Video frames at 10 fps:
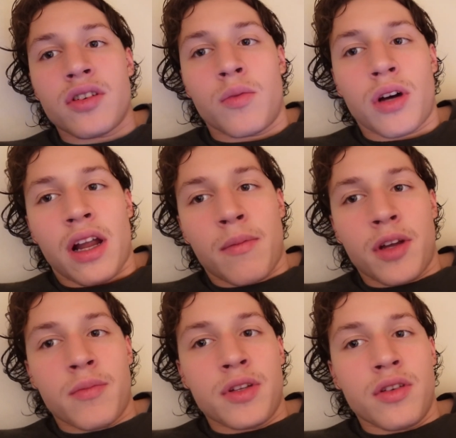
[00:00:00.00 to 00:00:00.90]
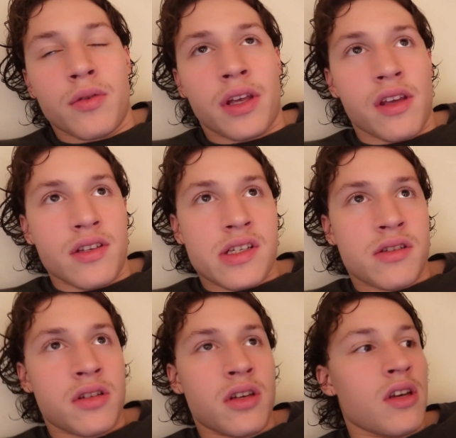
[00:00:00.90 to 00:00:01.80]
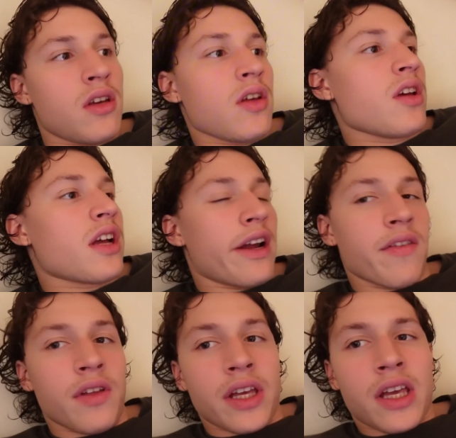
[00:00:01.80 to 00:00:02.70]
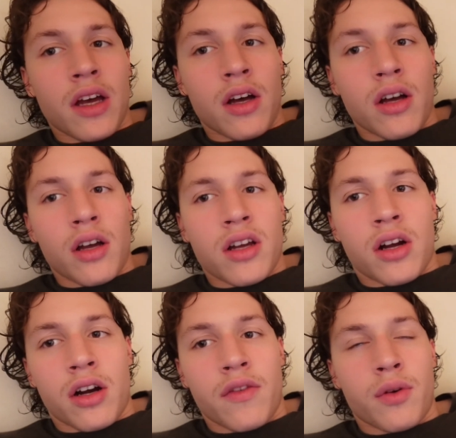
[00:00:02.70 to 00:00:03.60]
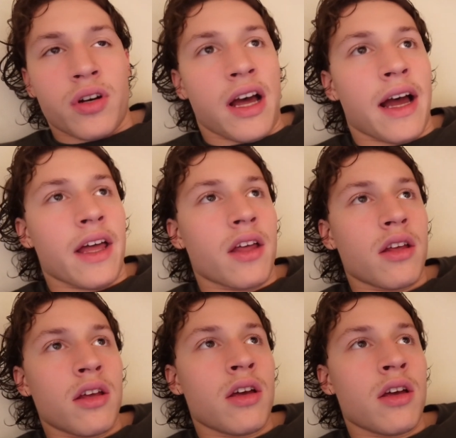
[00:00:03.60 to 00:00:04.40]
So what I'm going to be doing is kind of like a carnivore diet